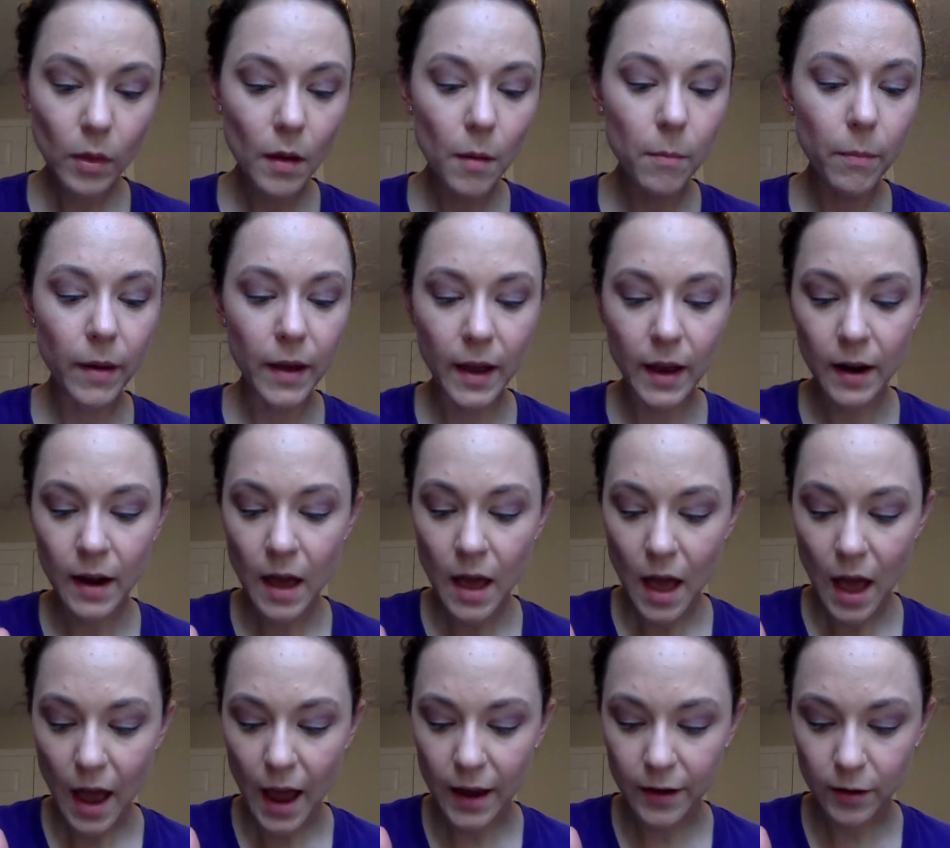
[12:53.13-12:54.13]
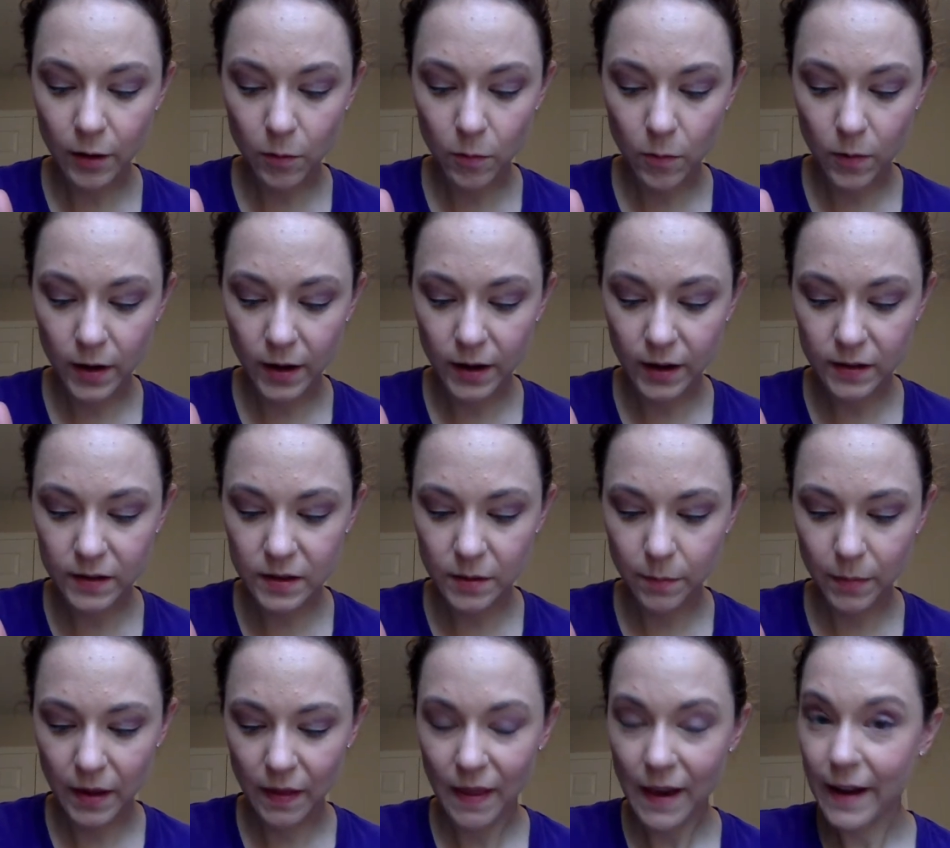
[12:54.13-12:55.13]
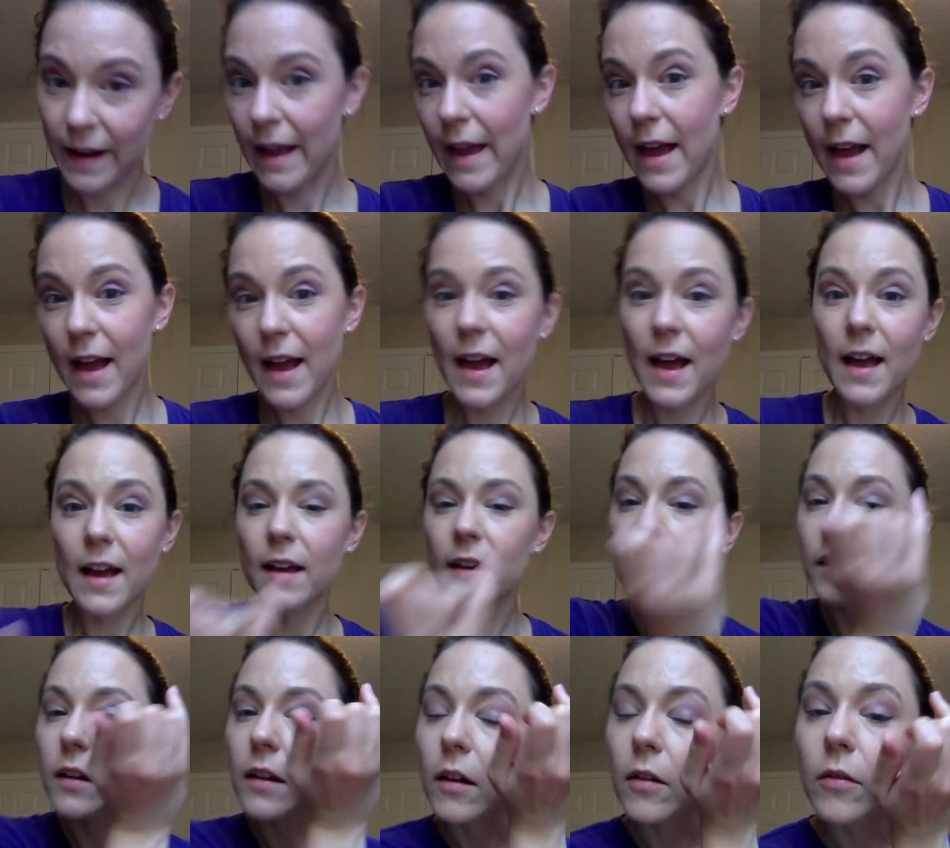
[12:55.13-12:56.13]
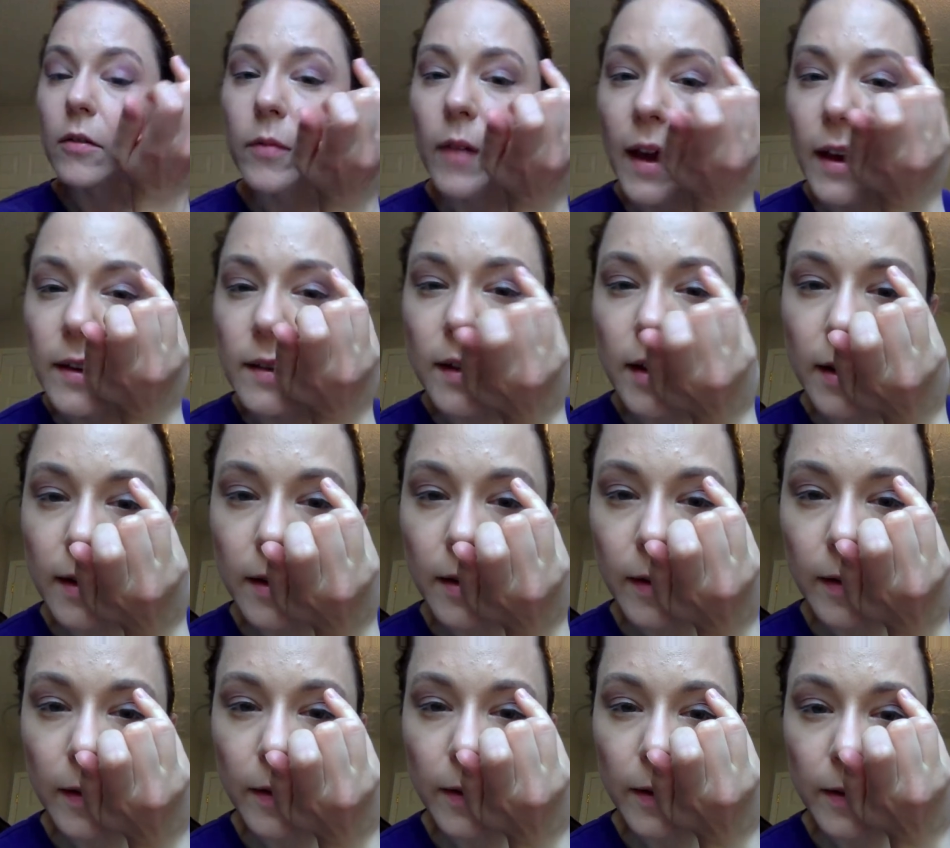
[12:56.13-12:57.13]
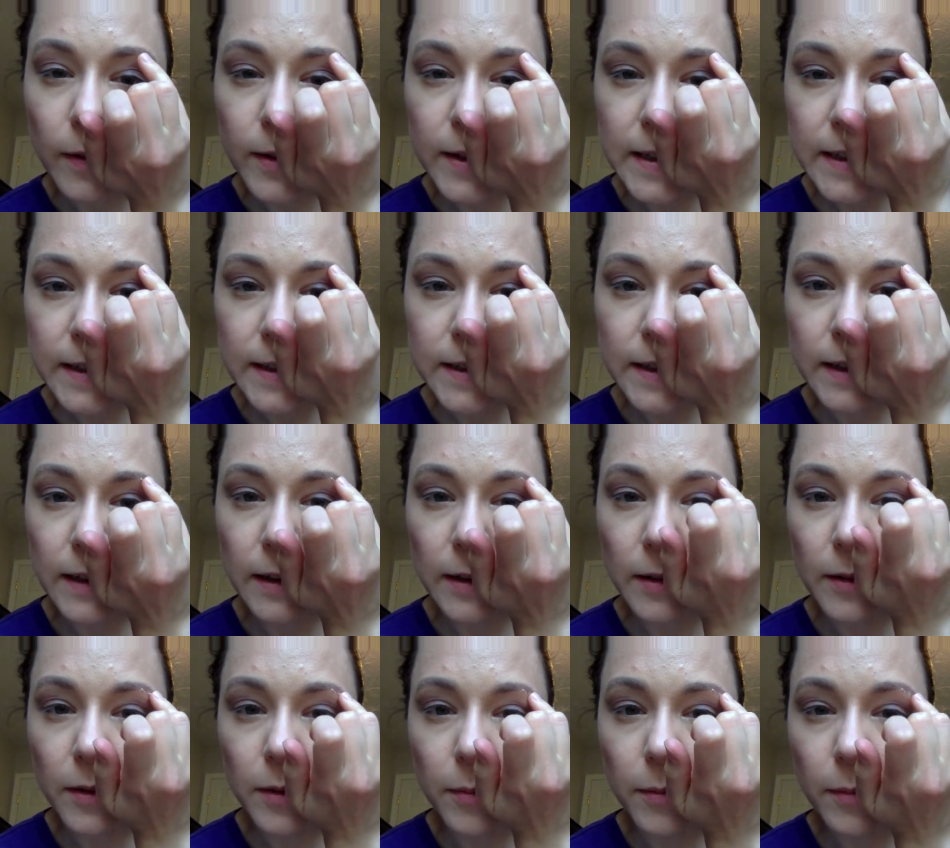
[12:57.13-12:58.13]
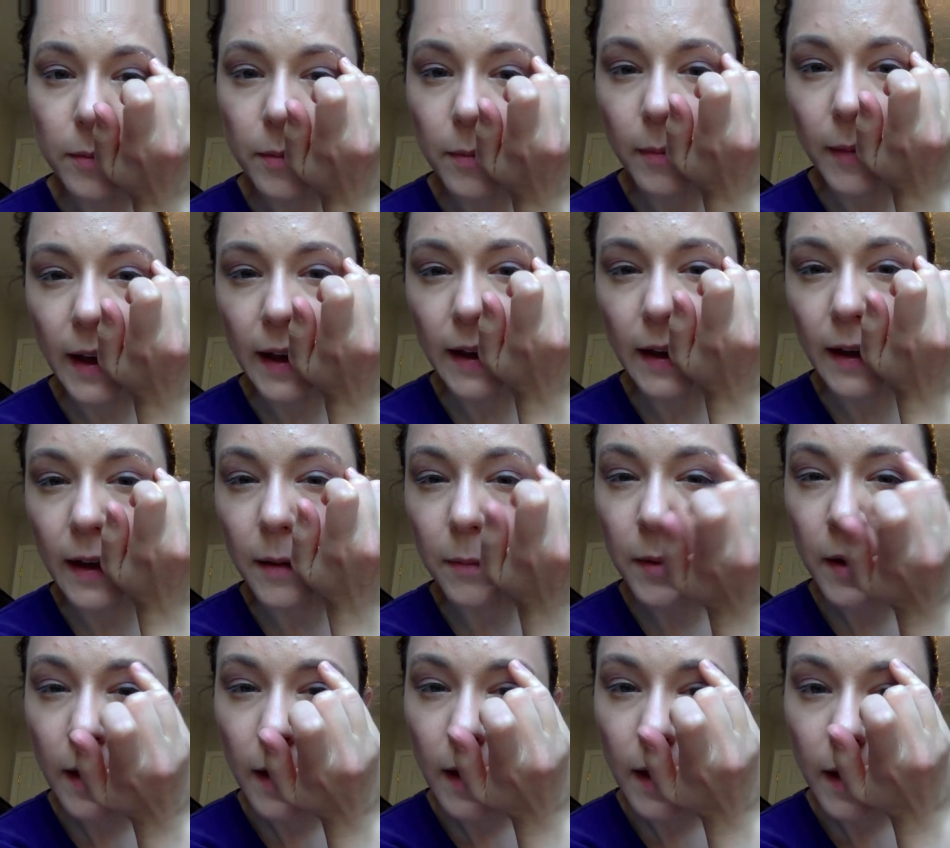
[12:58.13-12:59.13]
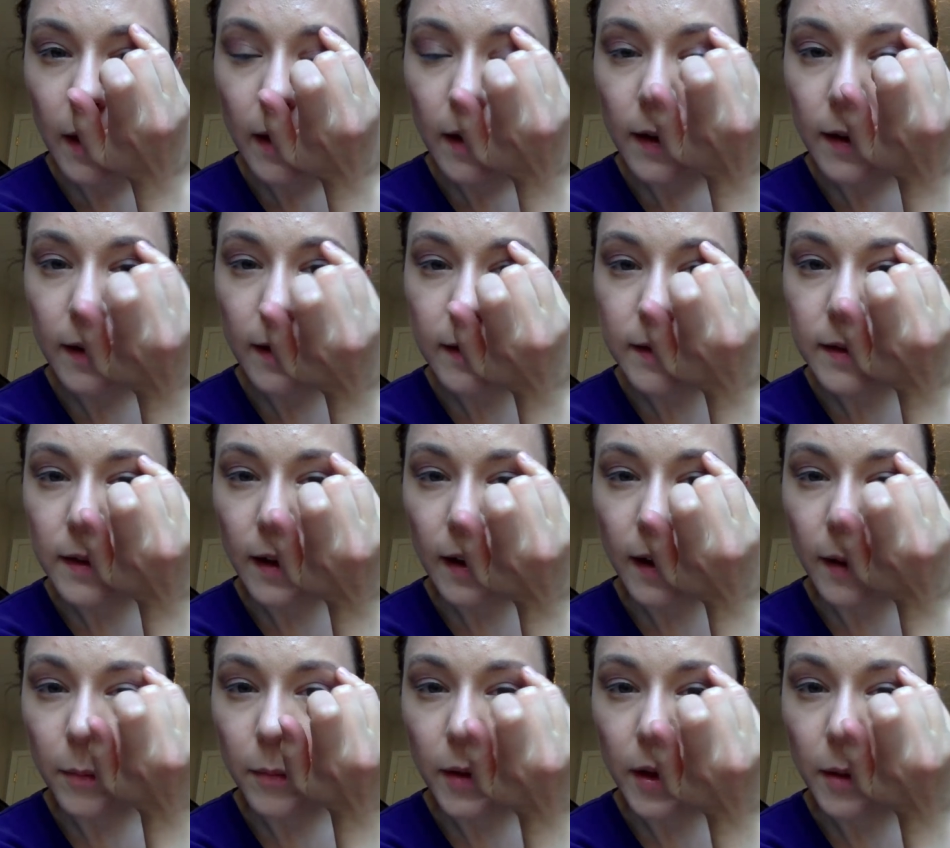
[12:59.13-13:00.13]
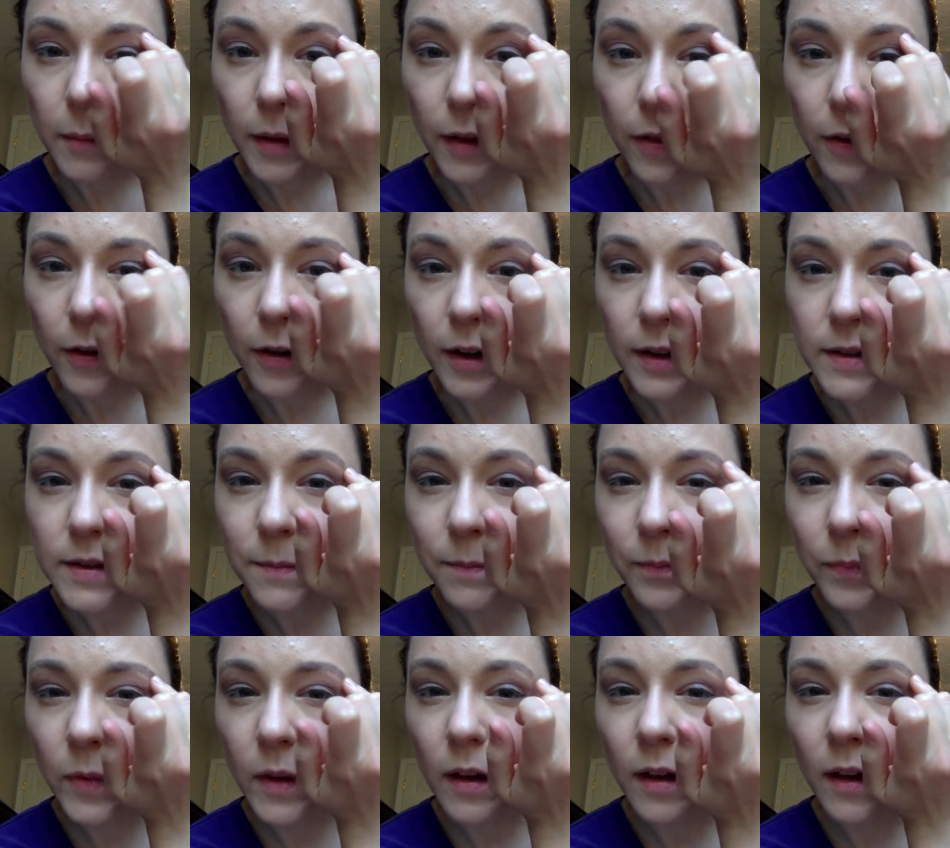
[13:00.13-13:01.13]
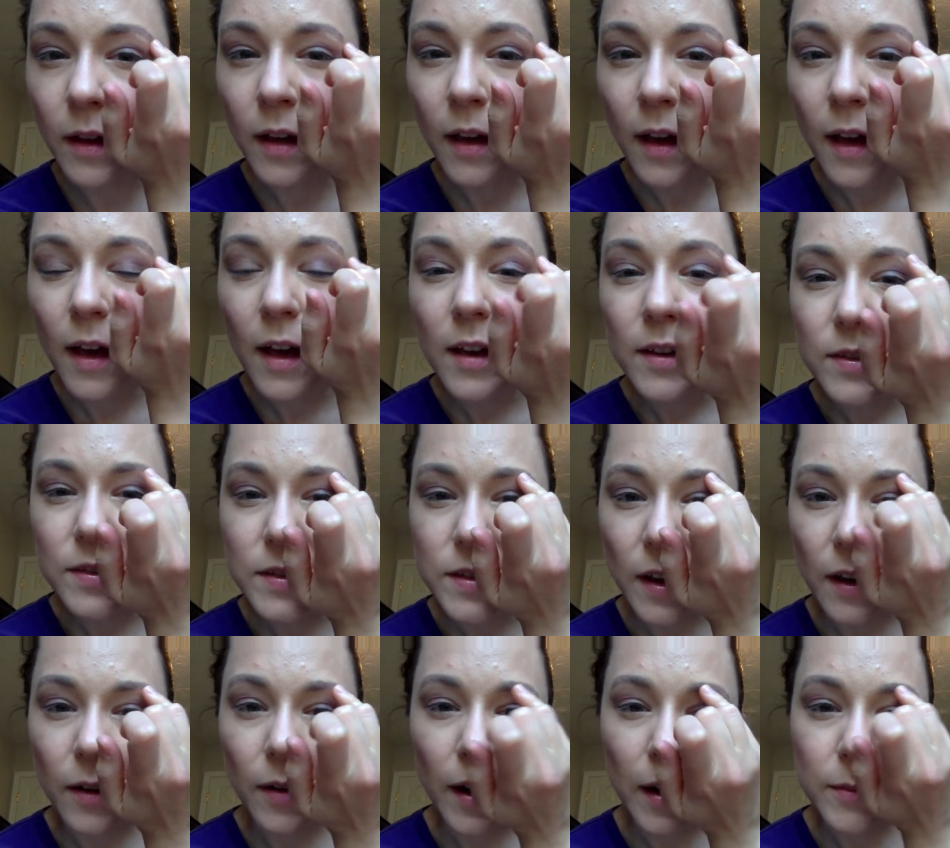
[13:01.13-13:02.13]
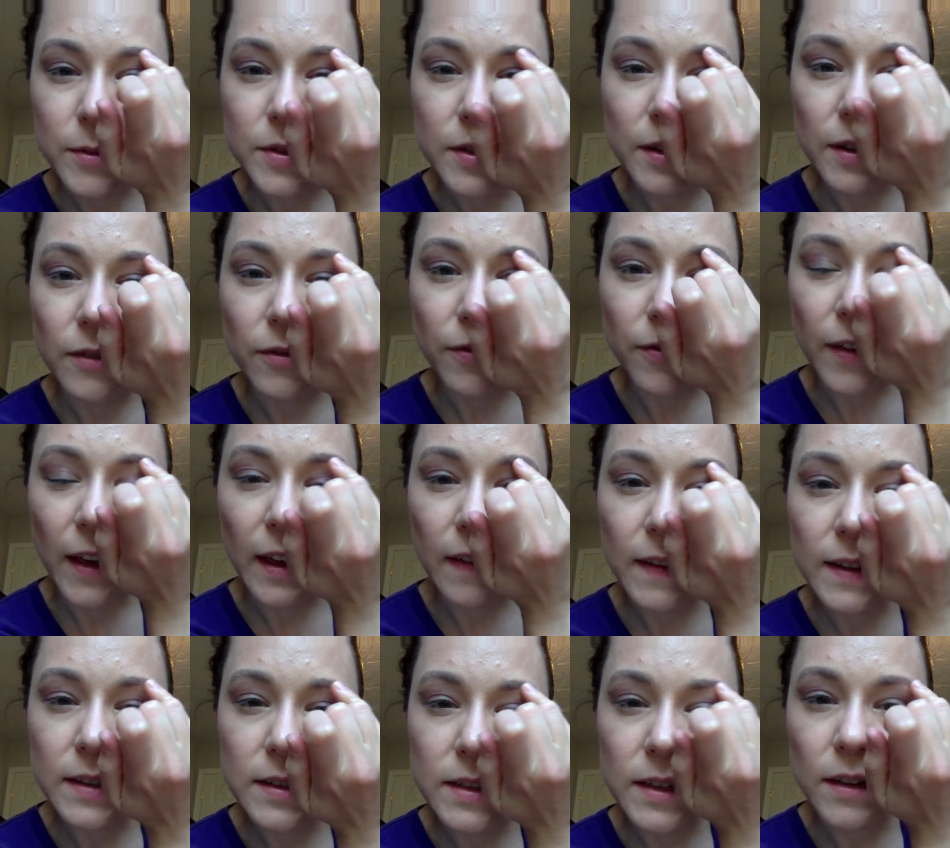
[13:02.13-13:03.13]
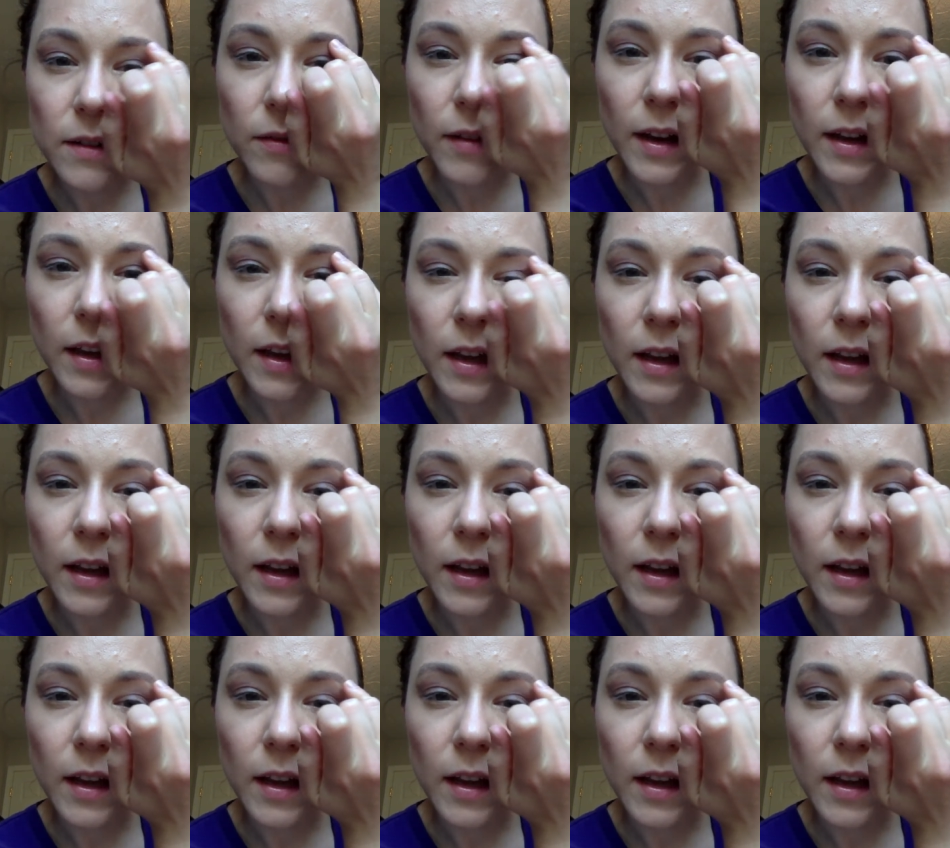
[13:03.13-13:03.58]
but I don't want it to be like, you know, 18-year-old or 16-year-old makeup, because I'm in my 30s. So I'm just going to fan this in right